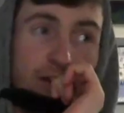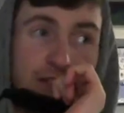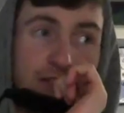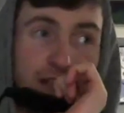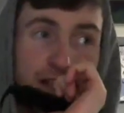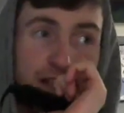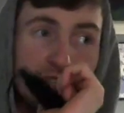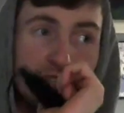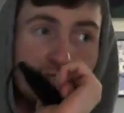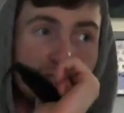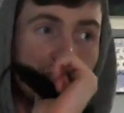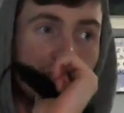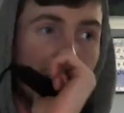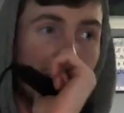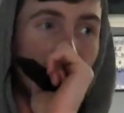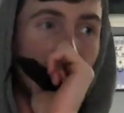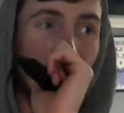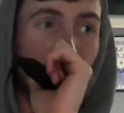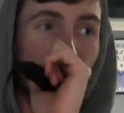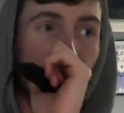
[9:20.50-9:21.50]
Like the
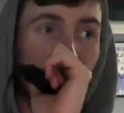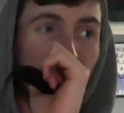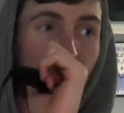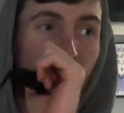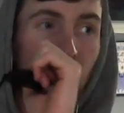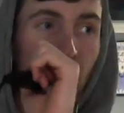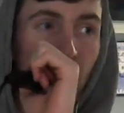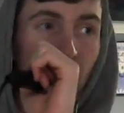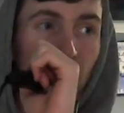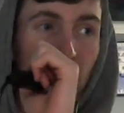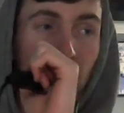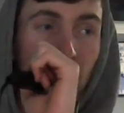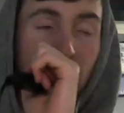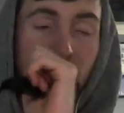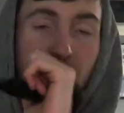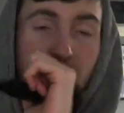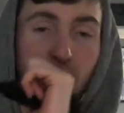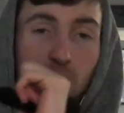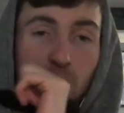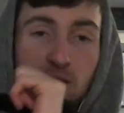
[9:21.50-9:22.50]
entire
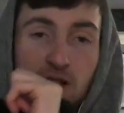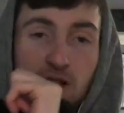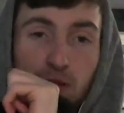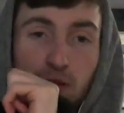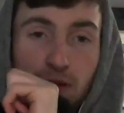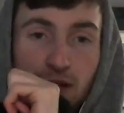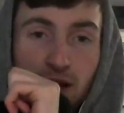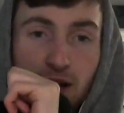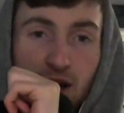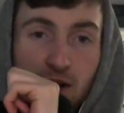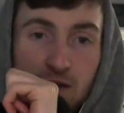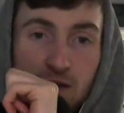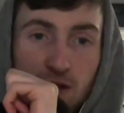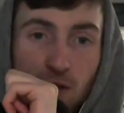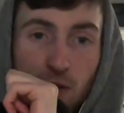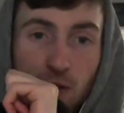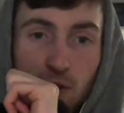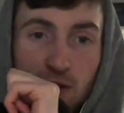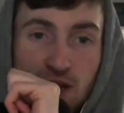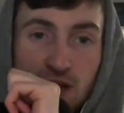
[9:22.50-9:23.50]
leading up to the playoffs,
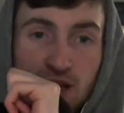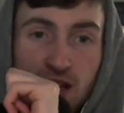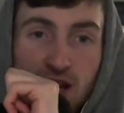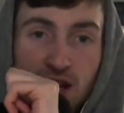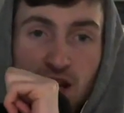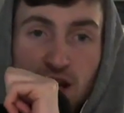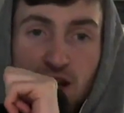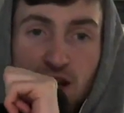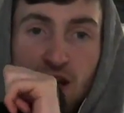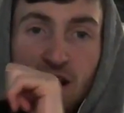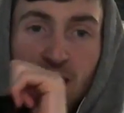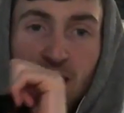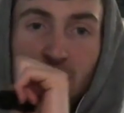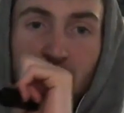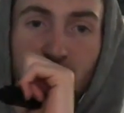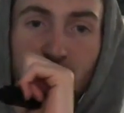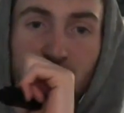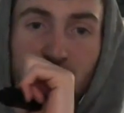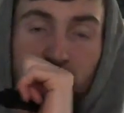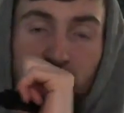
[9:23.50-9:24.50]
everyone was saying
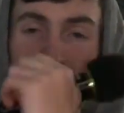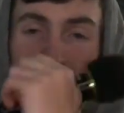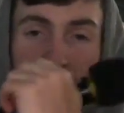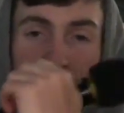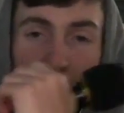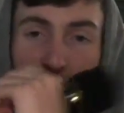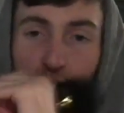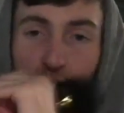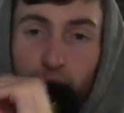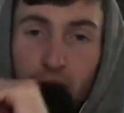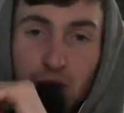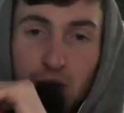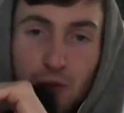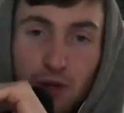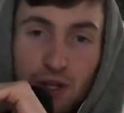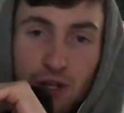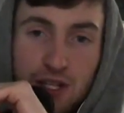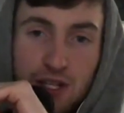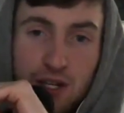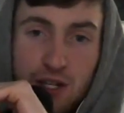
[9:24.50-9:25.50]
Sox aren't going to win the
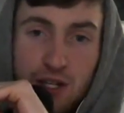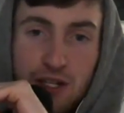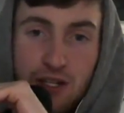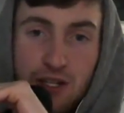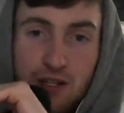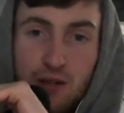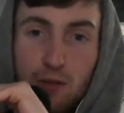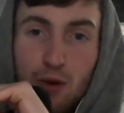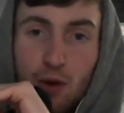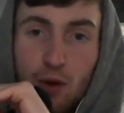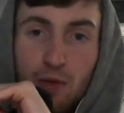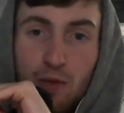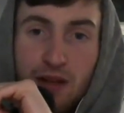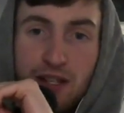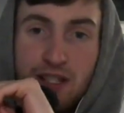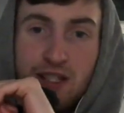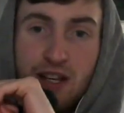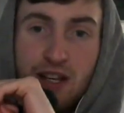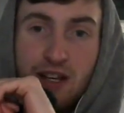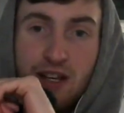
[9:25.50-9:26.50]
World Series because their bullpen
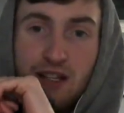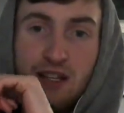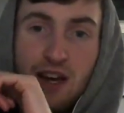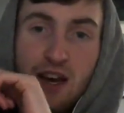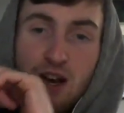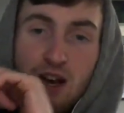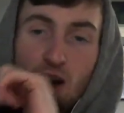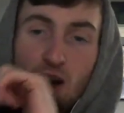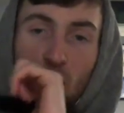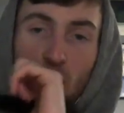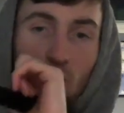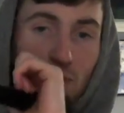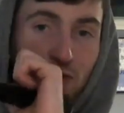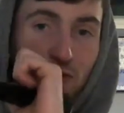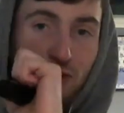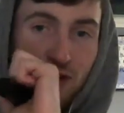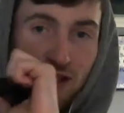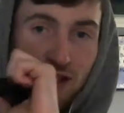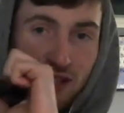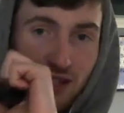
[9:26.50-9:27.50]
stinks.
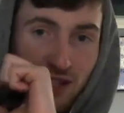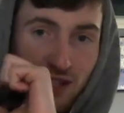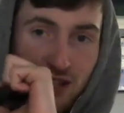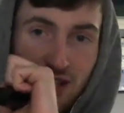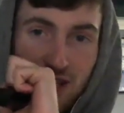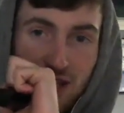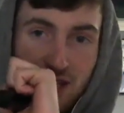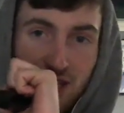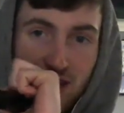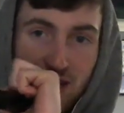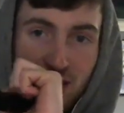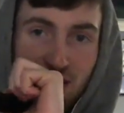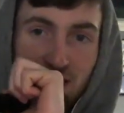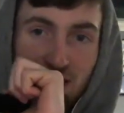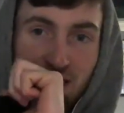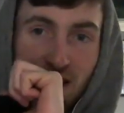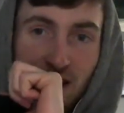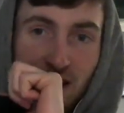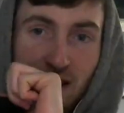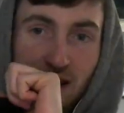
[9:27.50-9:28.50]
Hopefully that this is
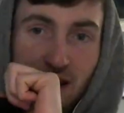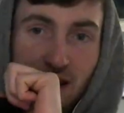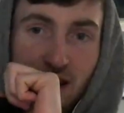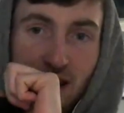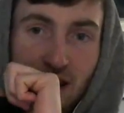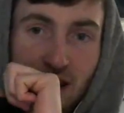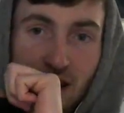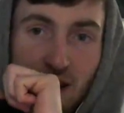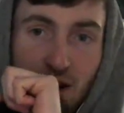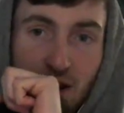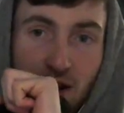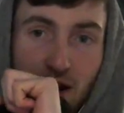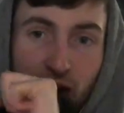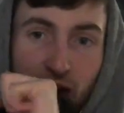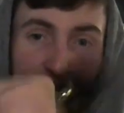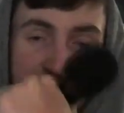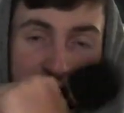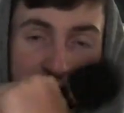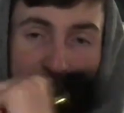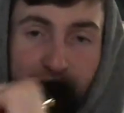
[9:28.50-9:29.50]
just kind of like I
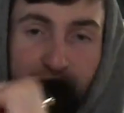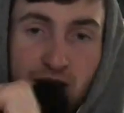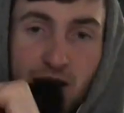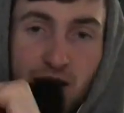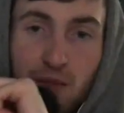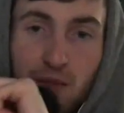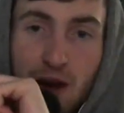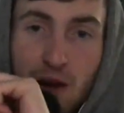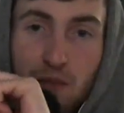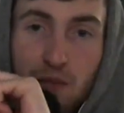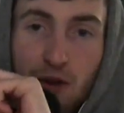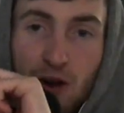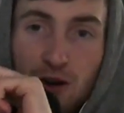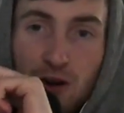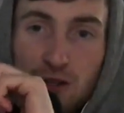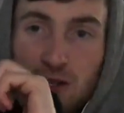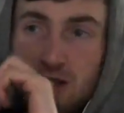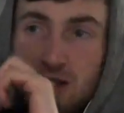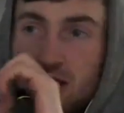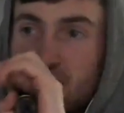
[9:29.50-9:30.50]
was listening to like Matt
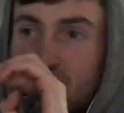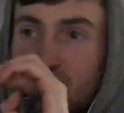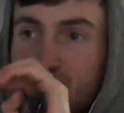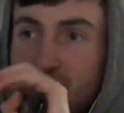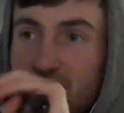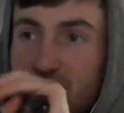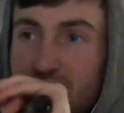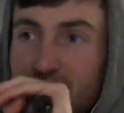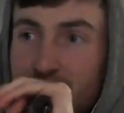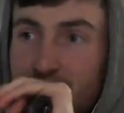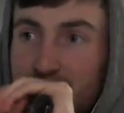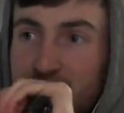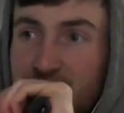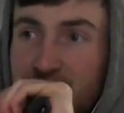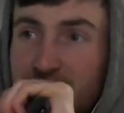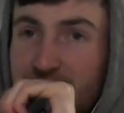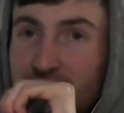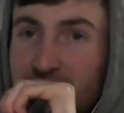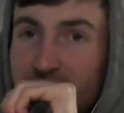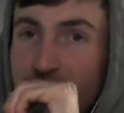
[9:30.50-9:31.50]
Barnes in Section 10. He was
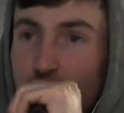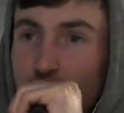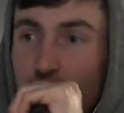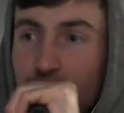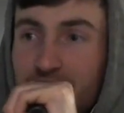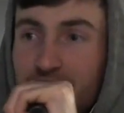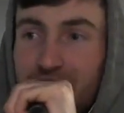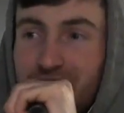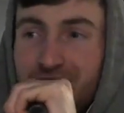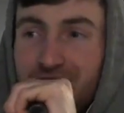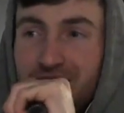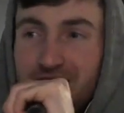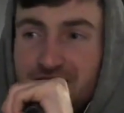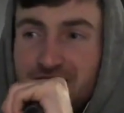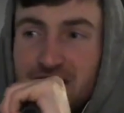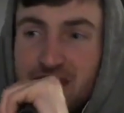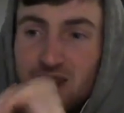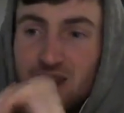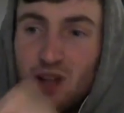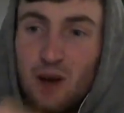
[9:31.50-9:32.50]
saying everyone kind of got in a
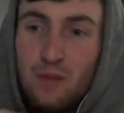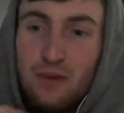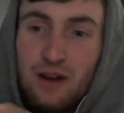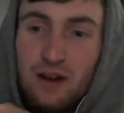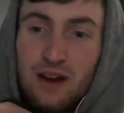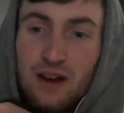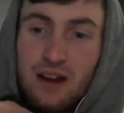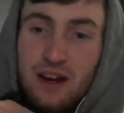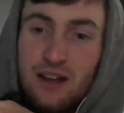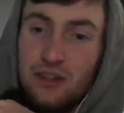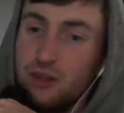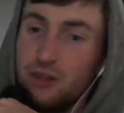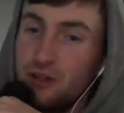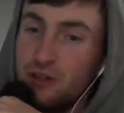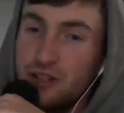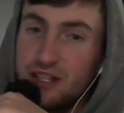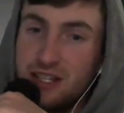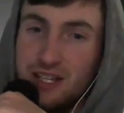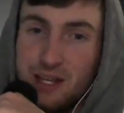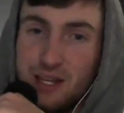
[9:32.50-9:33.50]
slump during
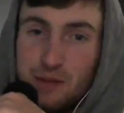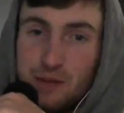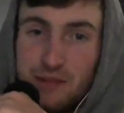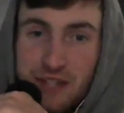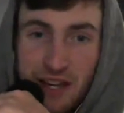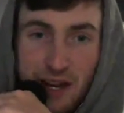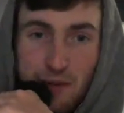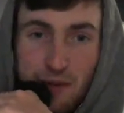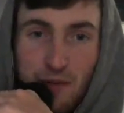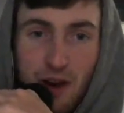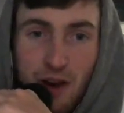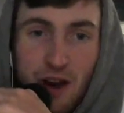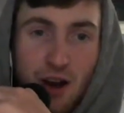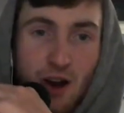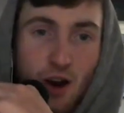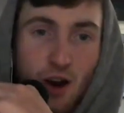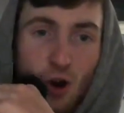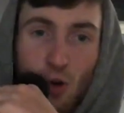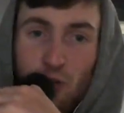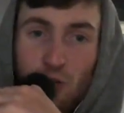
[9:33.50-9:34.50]
the same time.
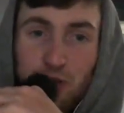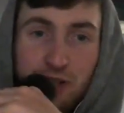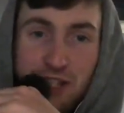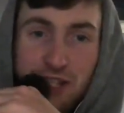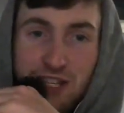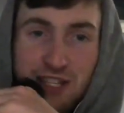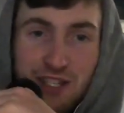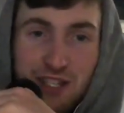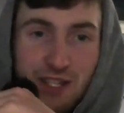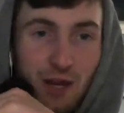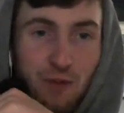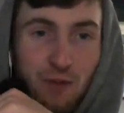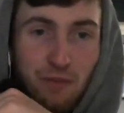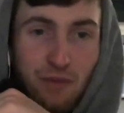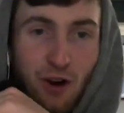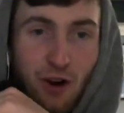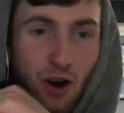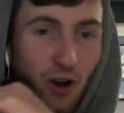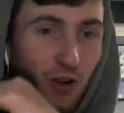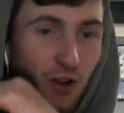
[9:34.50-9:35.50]
Hopefully this is them
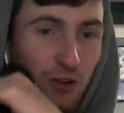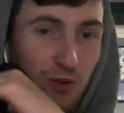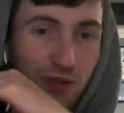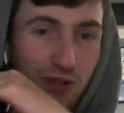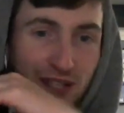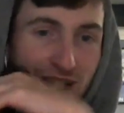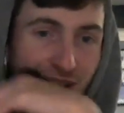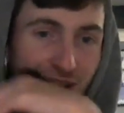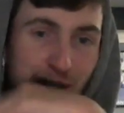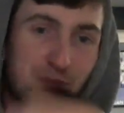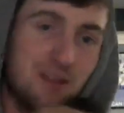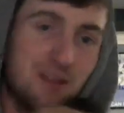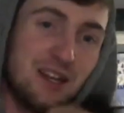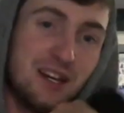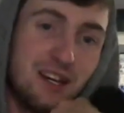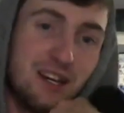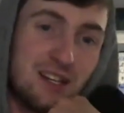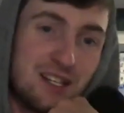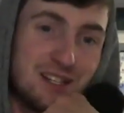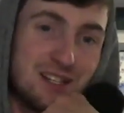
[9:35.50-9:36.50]
all doing the same
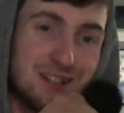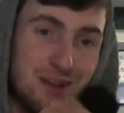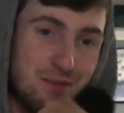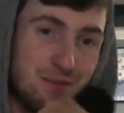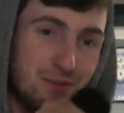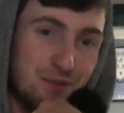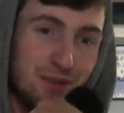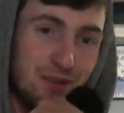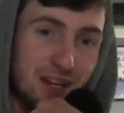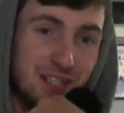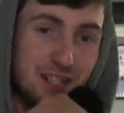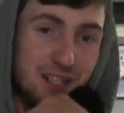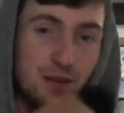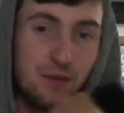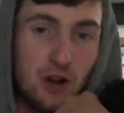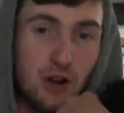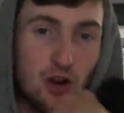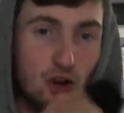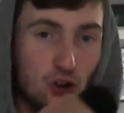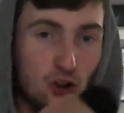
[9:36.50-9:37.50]
thing, a slump
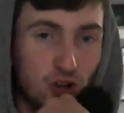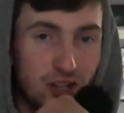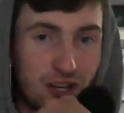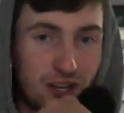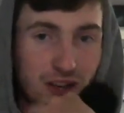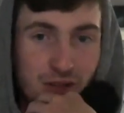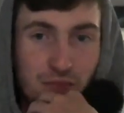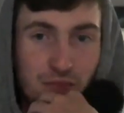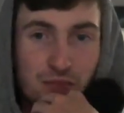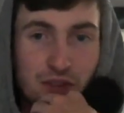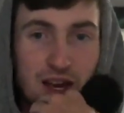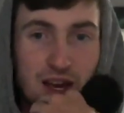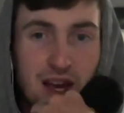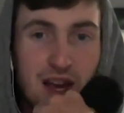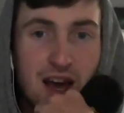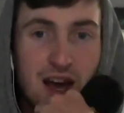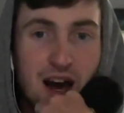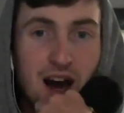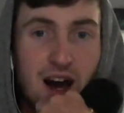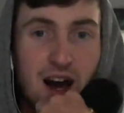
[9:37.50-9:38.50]
except earlier.
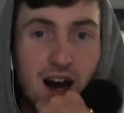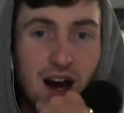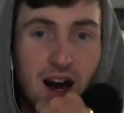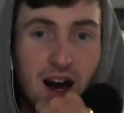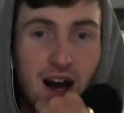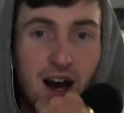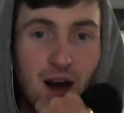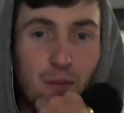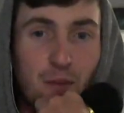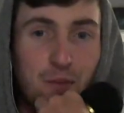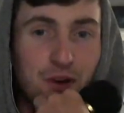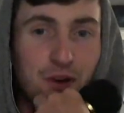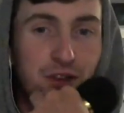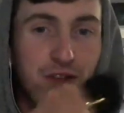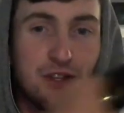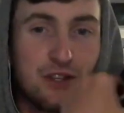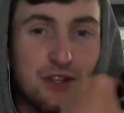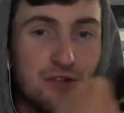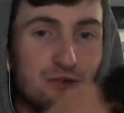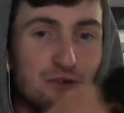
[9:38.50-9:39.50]
But
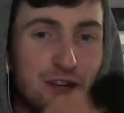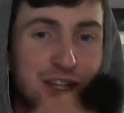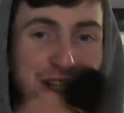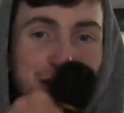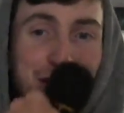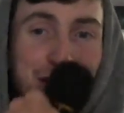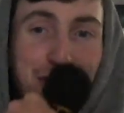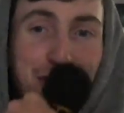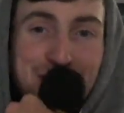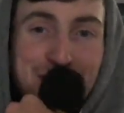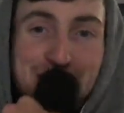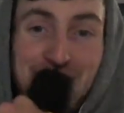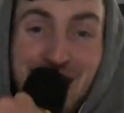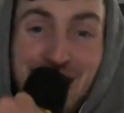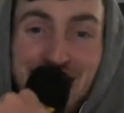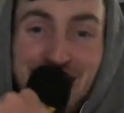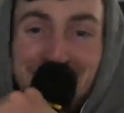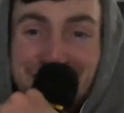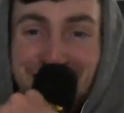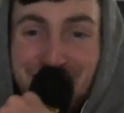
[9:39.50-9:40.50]
there's really no
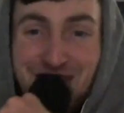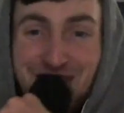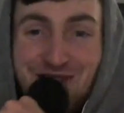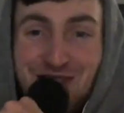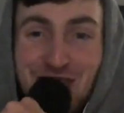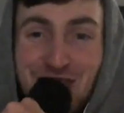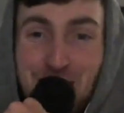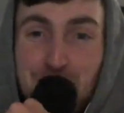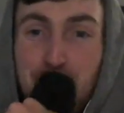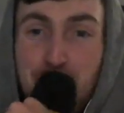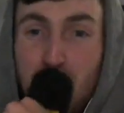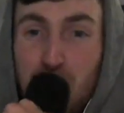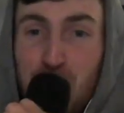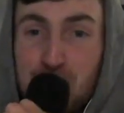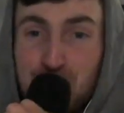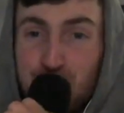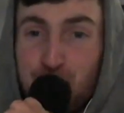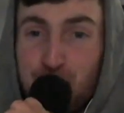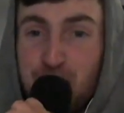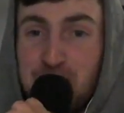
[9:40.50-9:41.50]
signs to think
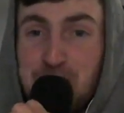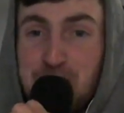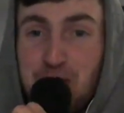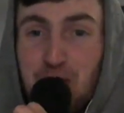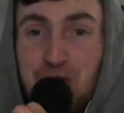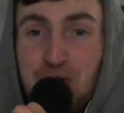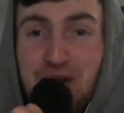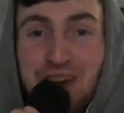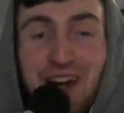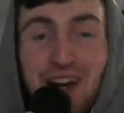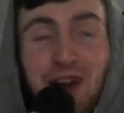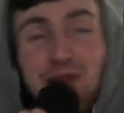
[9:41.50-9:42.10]
positive of this bullpen.